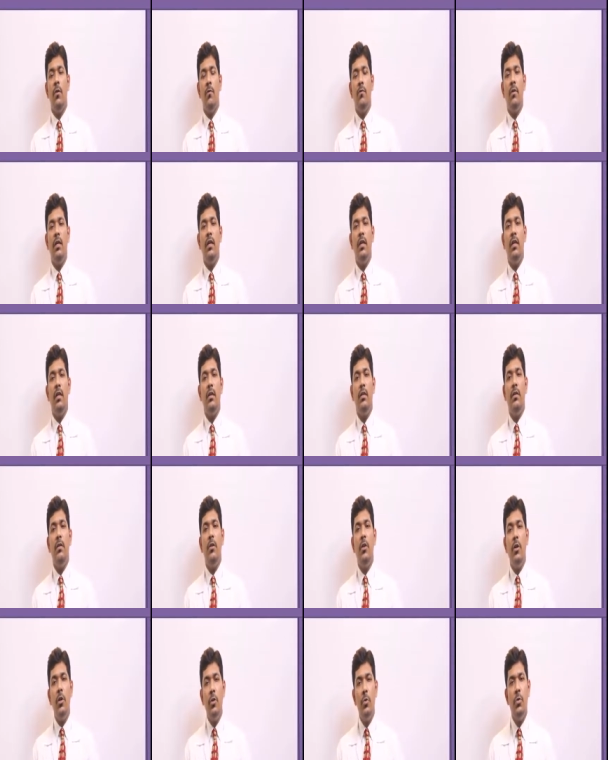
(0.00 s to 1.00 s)
we
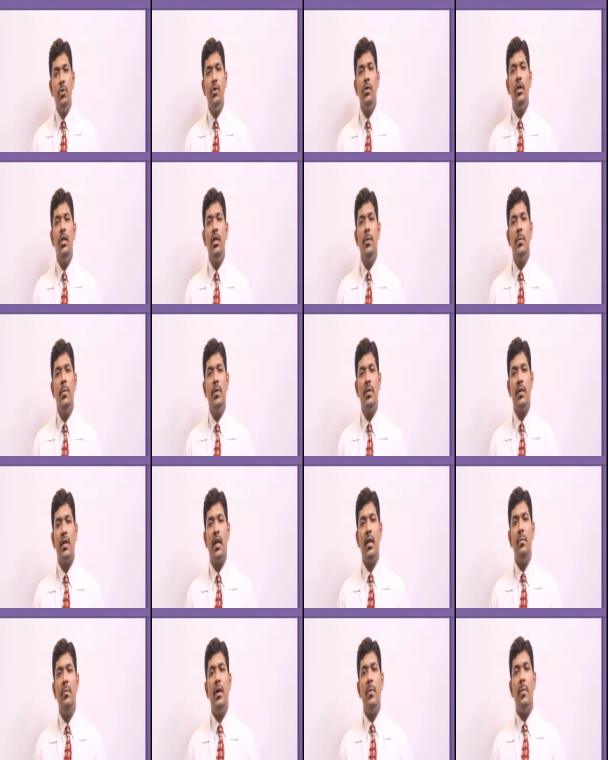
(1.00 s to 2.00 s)
usually
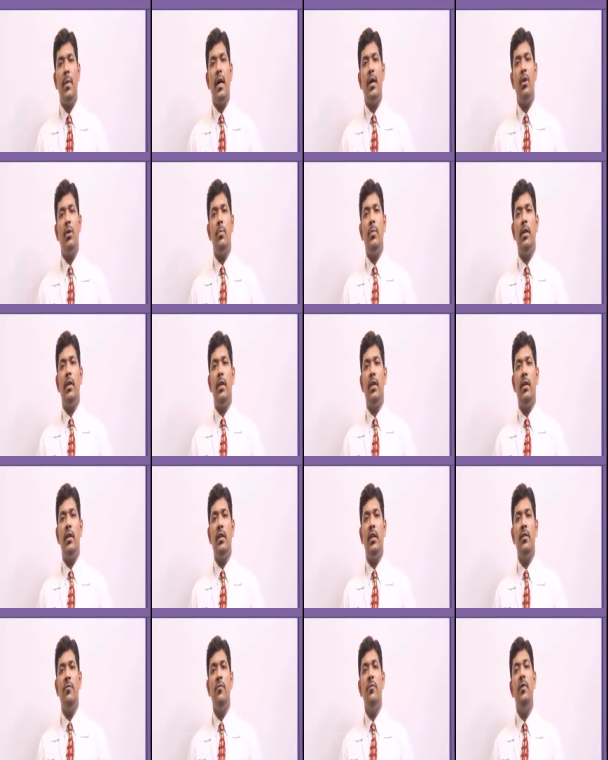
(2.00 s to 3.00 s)
prescribe a panoramic
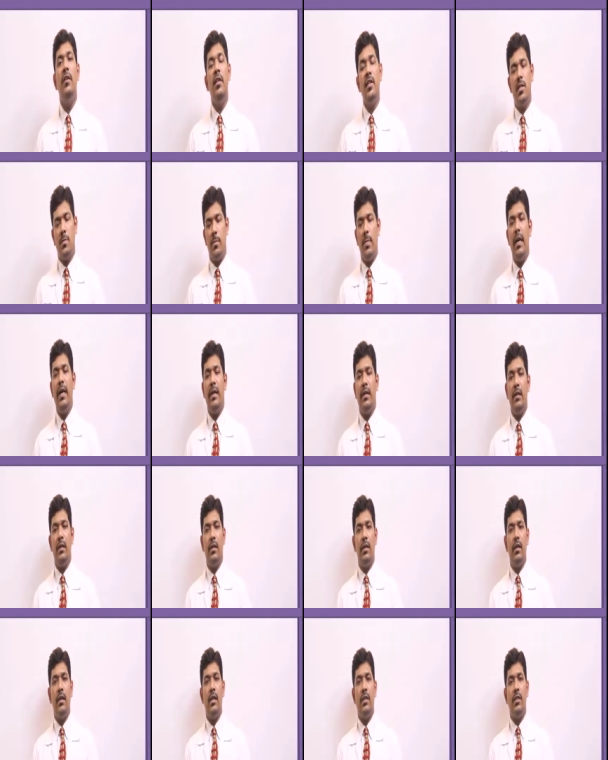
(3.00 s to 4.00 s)
radiograph despite
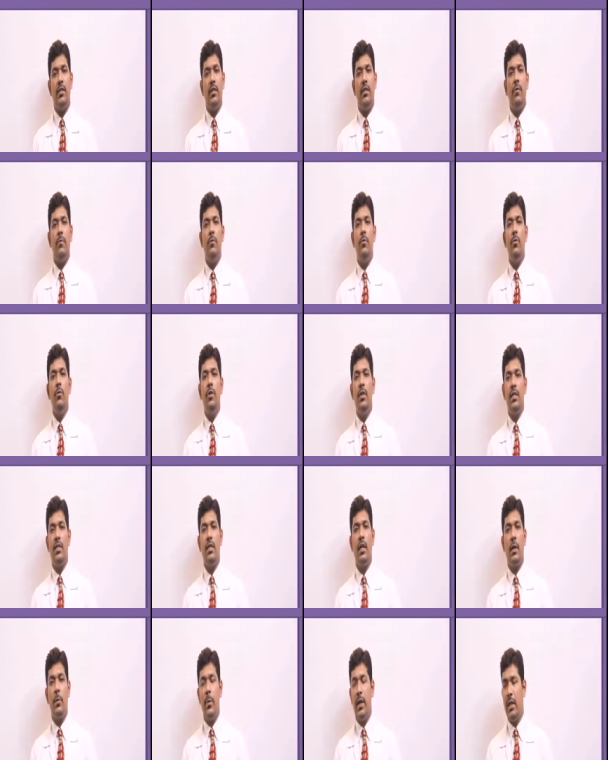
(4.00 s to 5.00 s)
its a uh, few
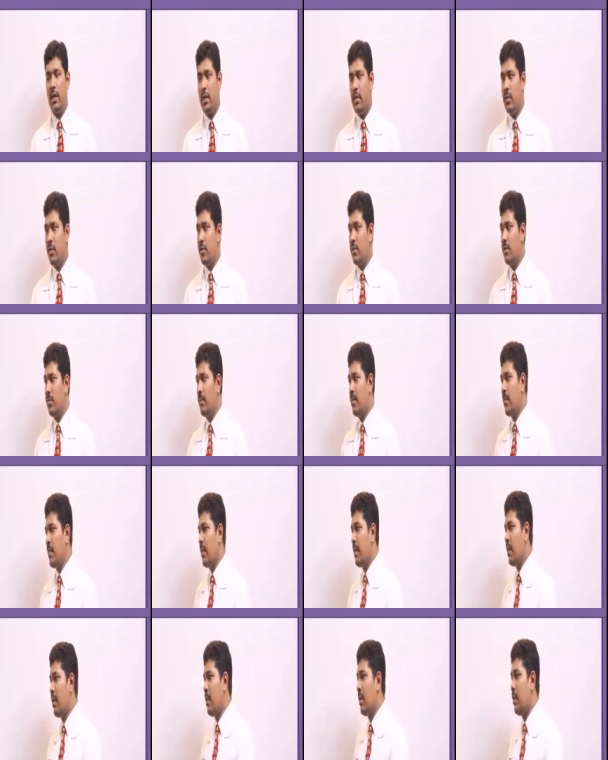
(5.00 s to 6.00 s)
disadvantages.
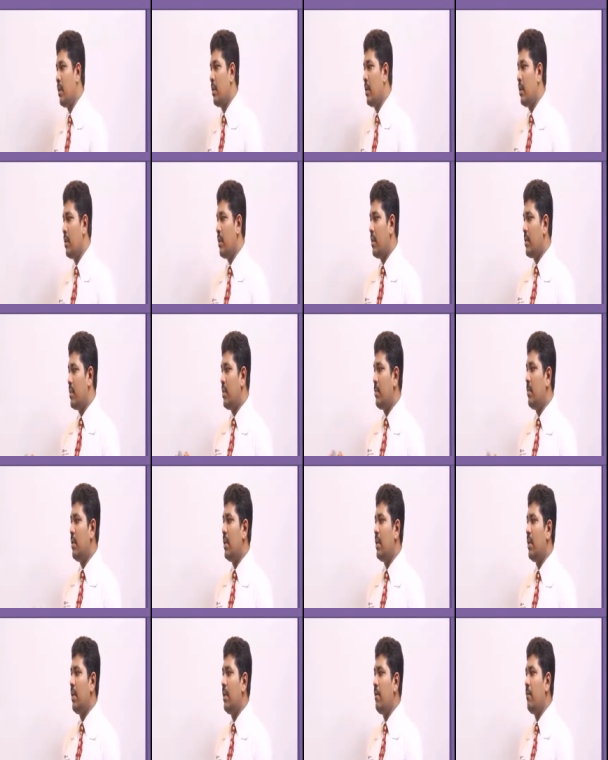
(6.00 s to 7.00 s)

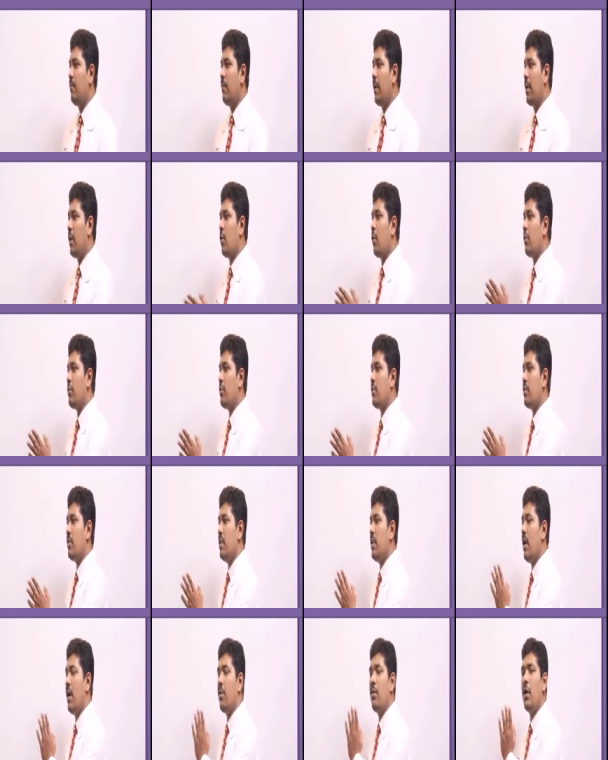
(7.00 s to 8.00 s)
Similarly, we can also see
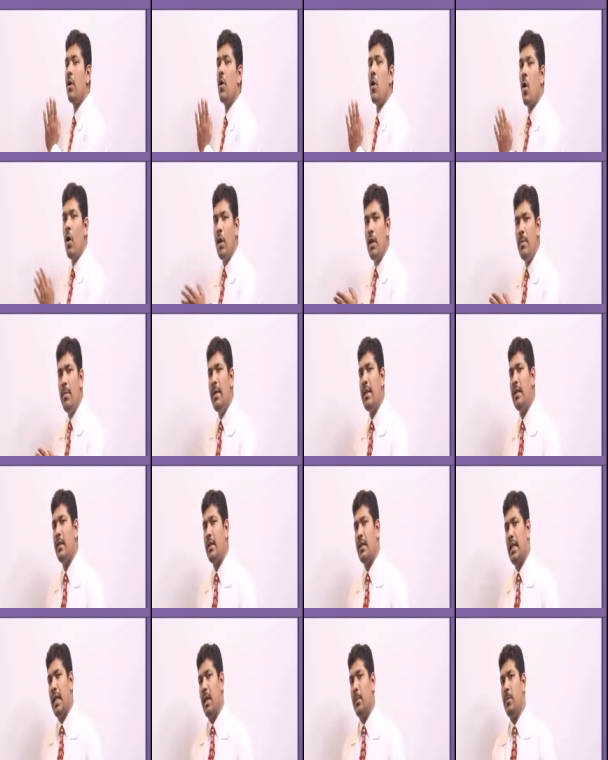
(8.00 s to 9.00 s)
how the collimator
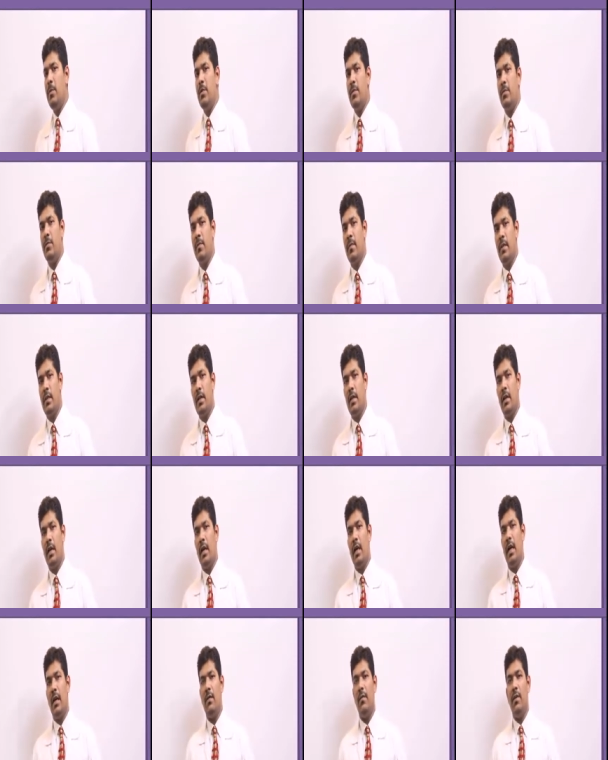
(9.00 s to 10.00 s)
types
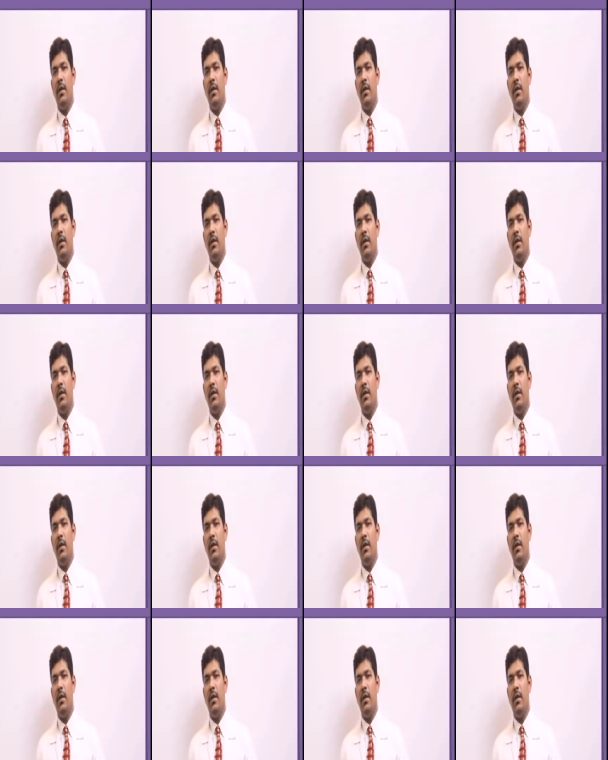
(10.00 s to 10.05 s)
have